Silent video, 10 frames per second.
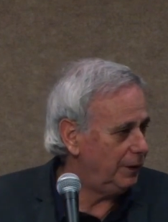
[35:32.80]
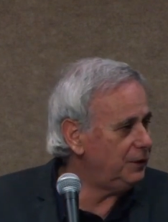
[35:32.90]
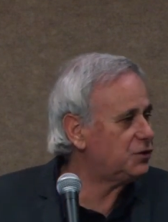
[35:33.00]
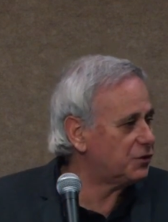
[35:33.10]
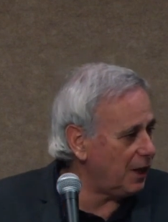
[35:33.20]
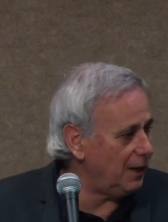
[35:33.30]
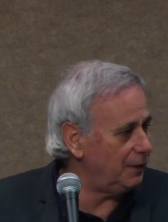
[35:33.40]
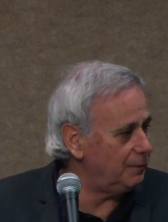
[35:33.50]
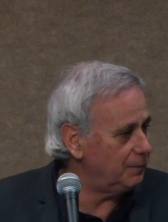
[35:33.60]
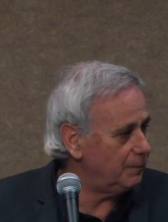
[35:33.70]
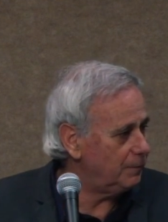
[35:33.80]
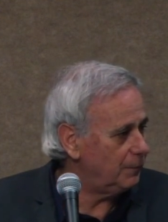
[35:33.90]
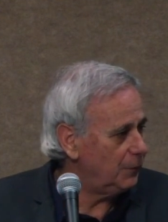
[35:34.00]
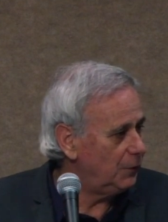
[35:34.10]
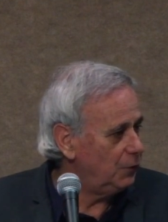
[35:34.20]
it's time
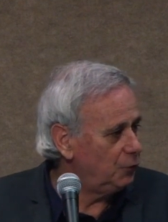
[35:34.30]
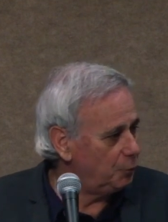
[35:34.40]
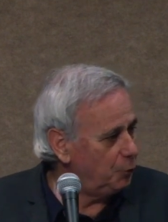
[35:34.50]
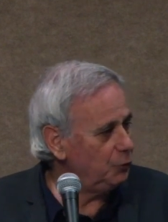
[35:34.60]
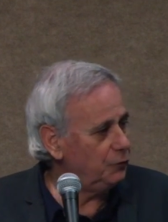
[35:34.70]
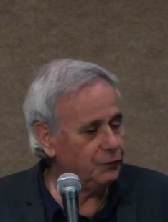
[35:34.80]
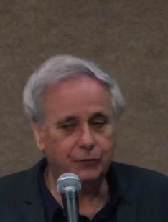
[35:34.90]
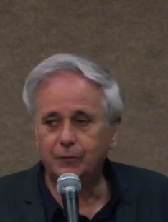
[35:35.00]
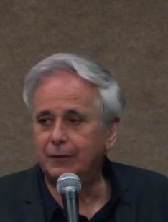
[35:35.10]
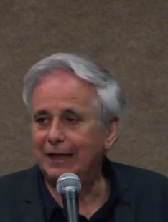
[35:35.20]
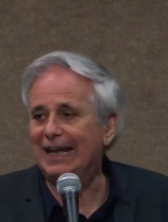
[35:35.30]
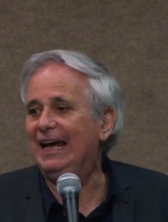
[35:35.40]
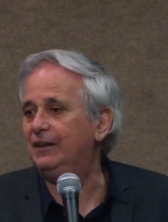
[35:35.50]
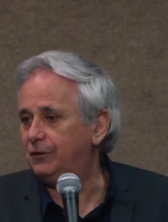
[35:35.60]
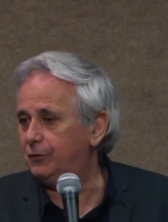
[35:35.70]
to put an
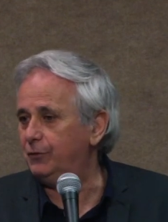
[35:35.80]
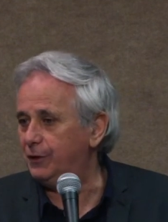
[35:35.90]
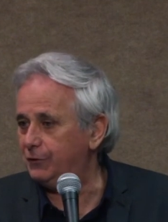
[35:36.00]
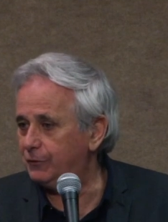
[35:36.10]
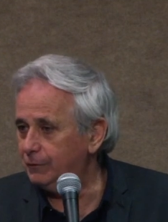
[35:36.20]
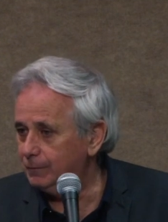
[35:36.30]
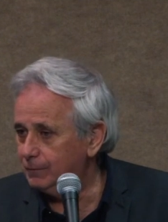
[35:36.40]
end to this.